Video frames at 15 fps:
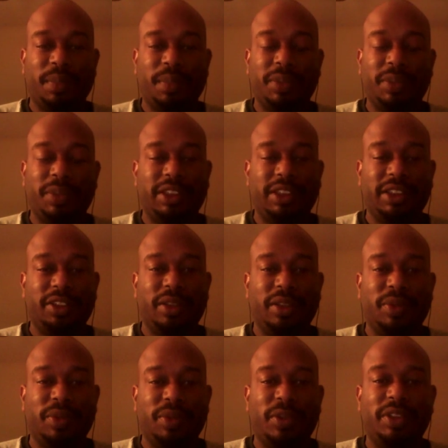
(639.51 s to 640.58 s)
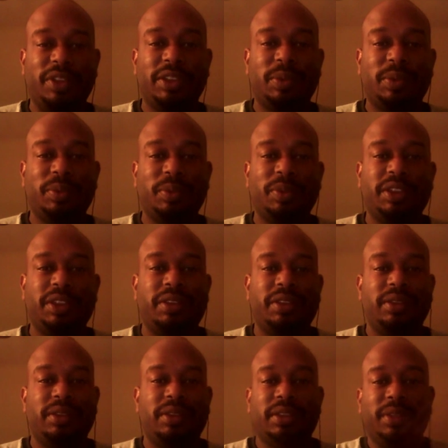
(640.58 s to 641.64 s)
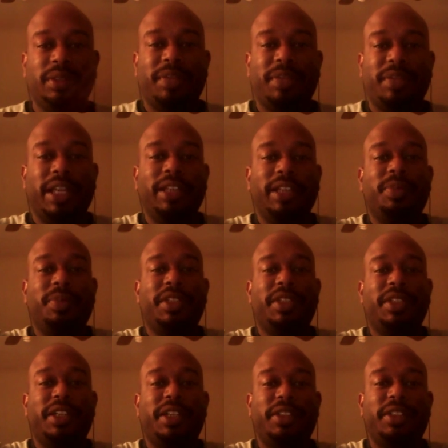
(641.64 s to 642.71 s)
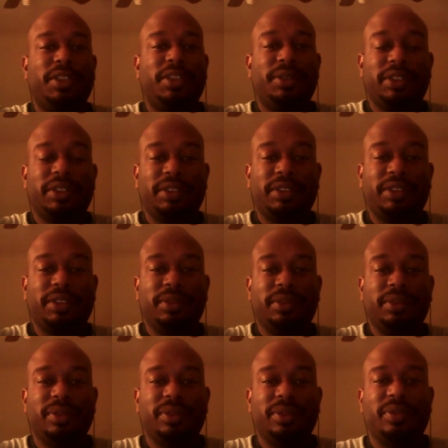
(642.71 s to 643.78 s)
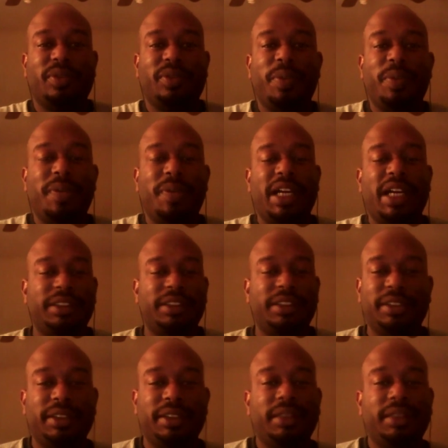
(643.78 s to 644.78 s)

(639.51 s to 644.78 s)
I'm going into this one with my hands up in the air, just open mind.